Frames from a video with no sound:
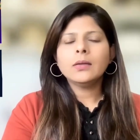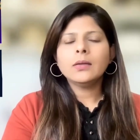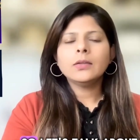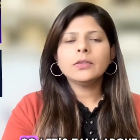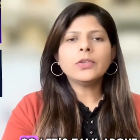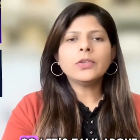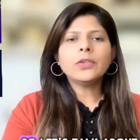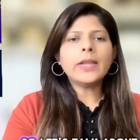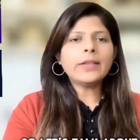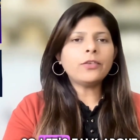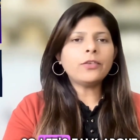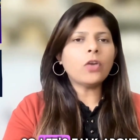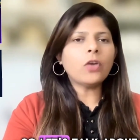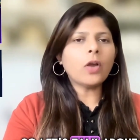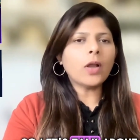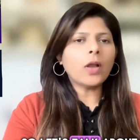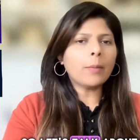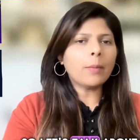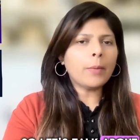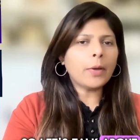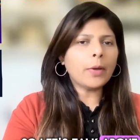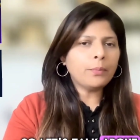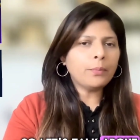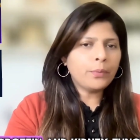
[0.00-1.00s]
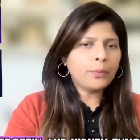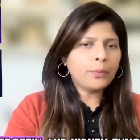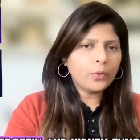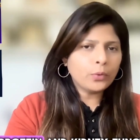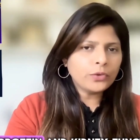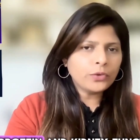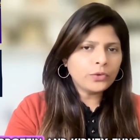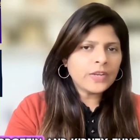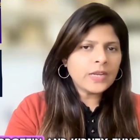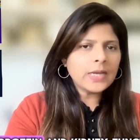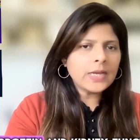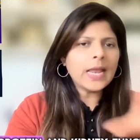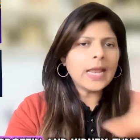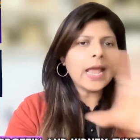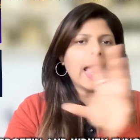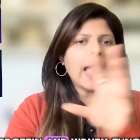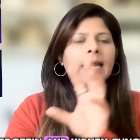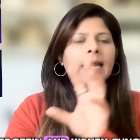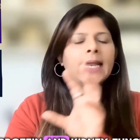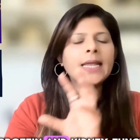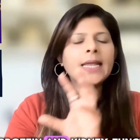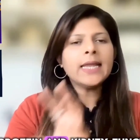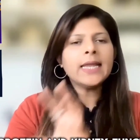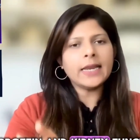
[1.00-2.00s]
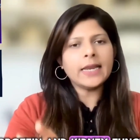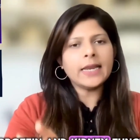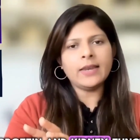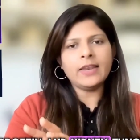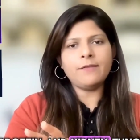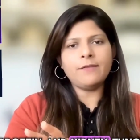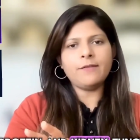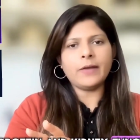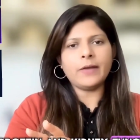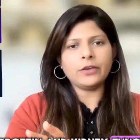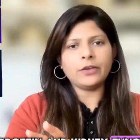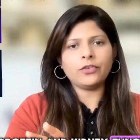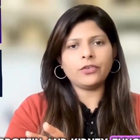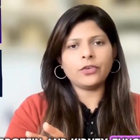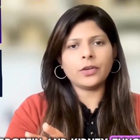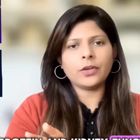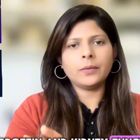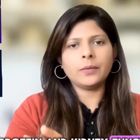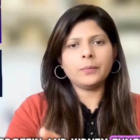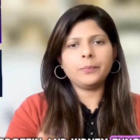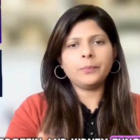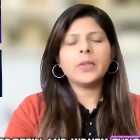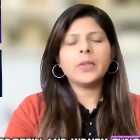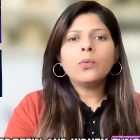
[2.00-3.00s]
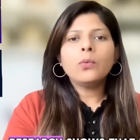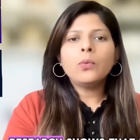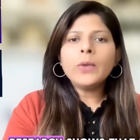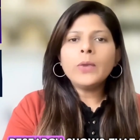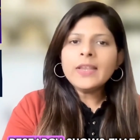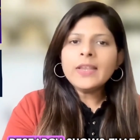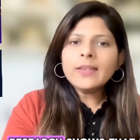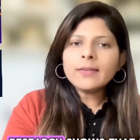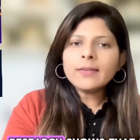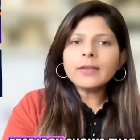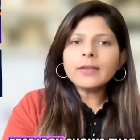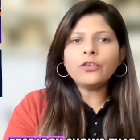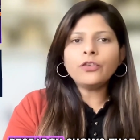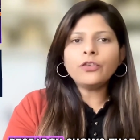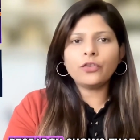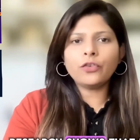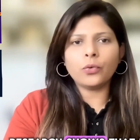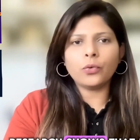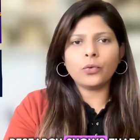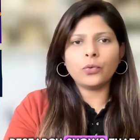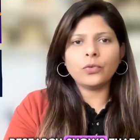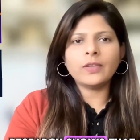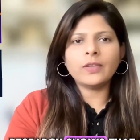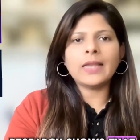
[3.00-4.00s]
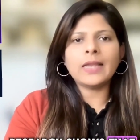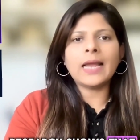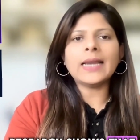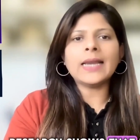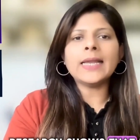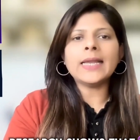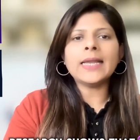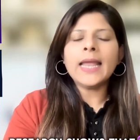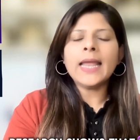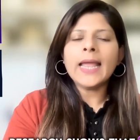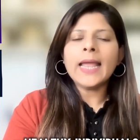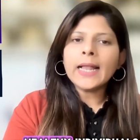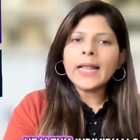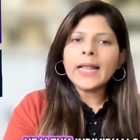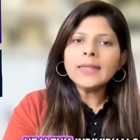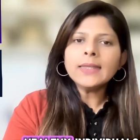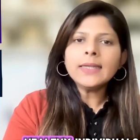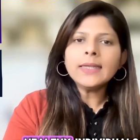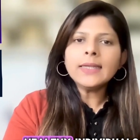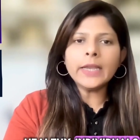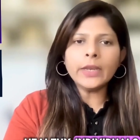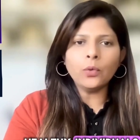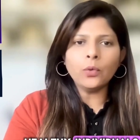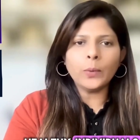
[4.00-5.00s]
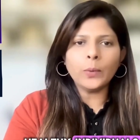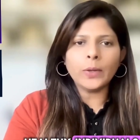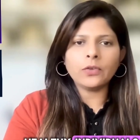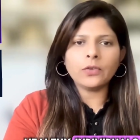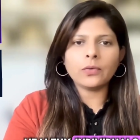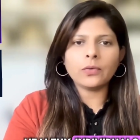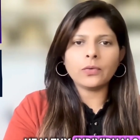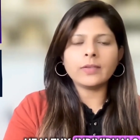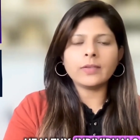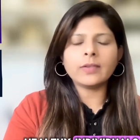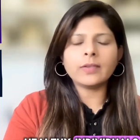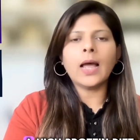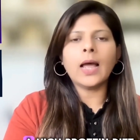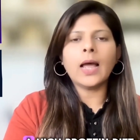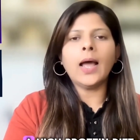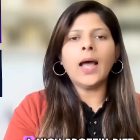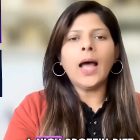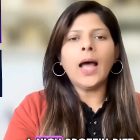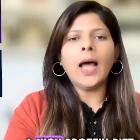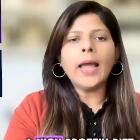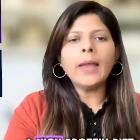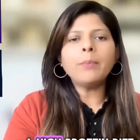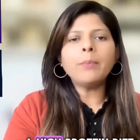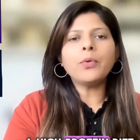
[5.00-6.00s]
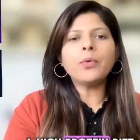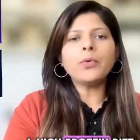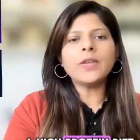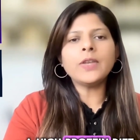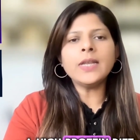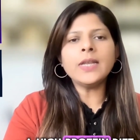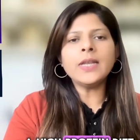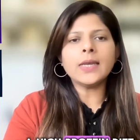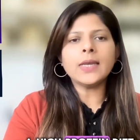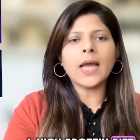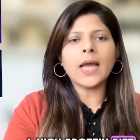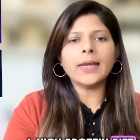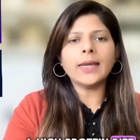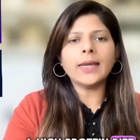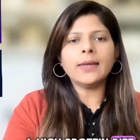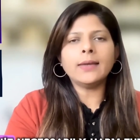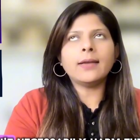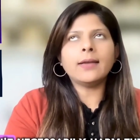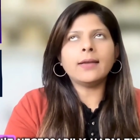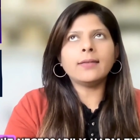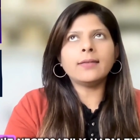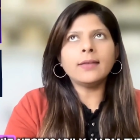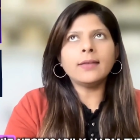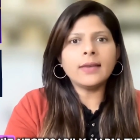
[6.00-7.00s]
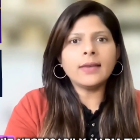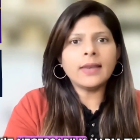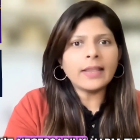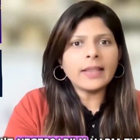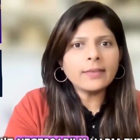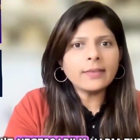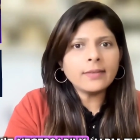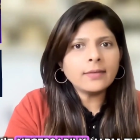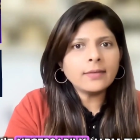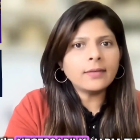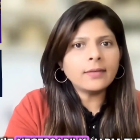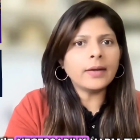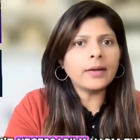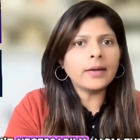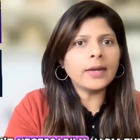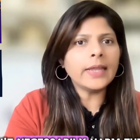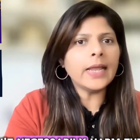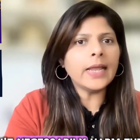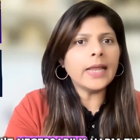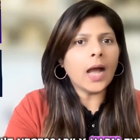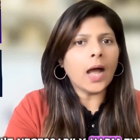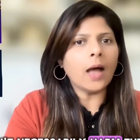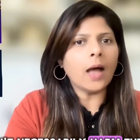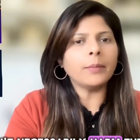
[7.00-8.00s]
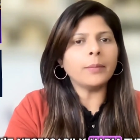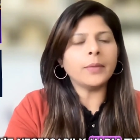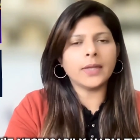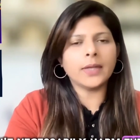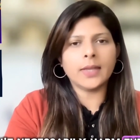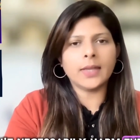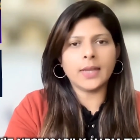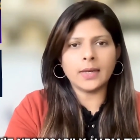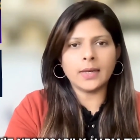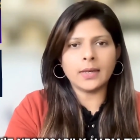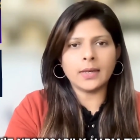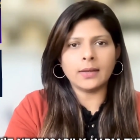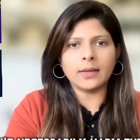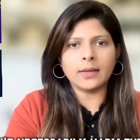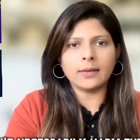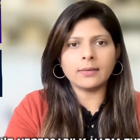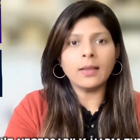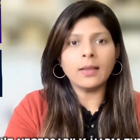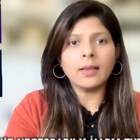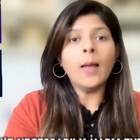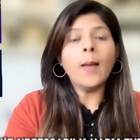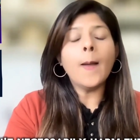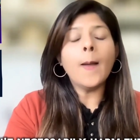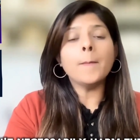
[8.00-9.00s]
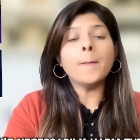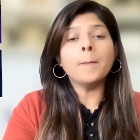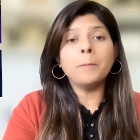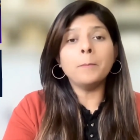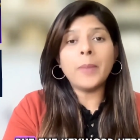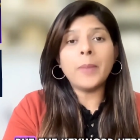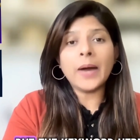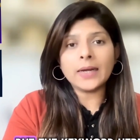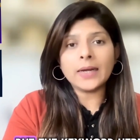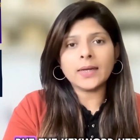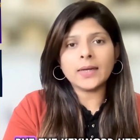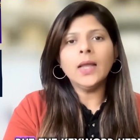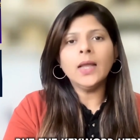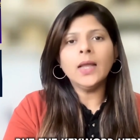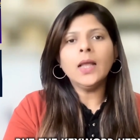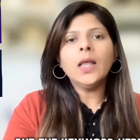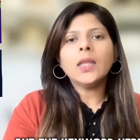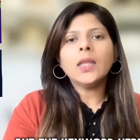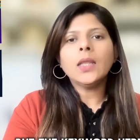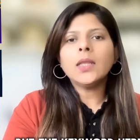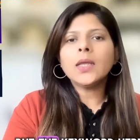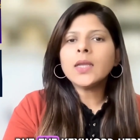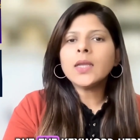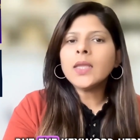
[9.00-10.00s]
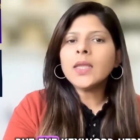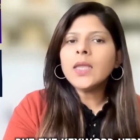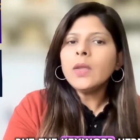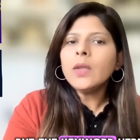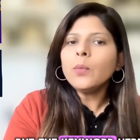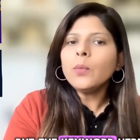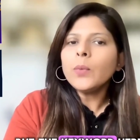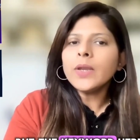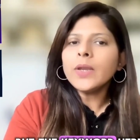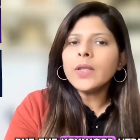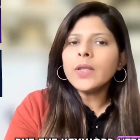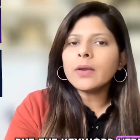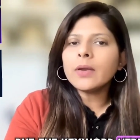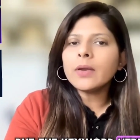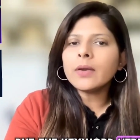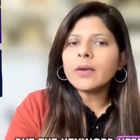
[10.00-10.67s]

So let's talk about protein and kidney function. Research shows that in healthy individuals, a high protein diet doesn't necessarily harm the kidneys, but the keyword here